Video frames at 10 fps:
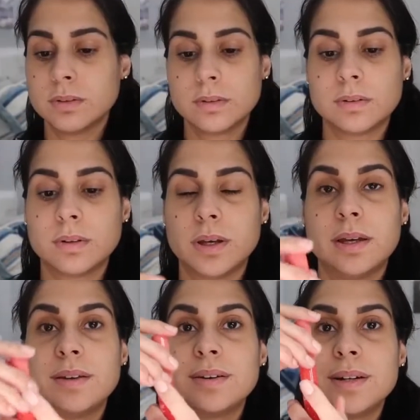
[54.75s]
Okay,
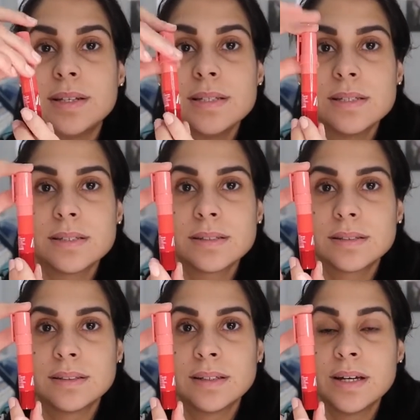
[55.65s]
here it is.
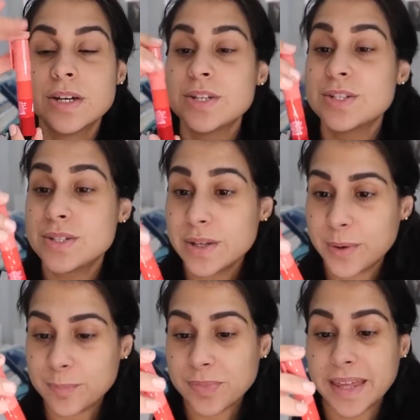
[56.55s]

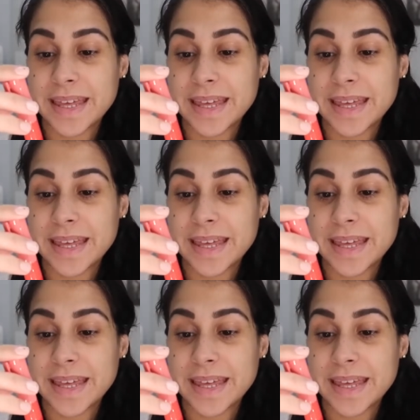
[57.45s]
So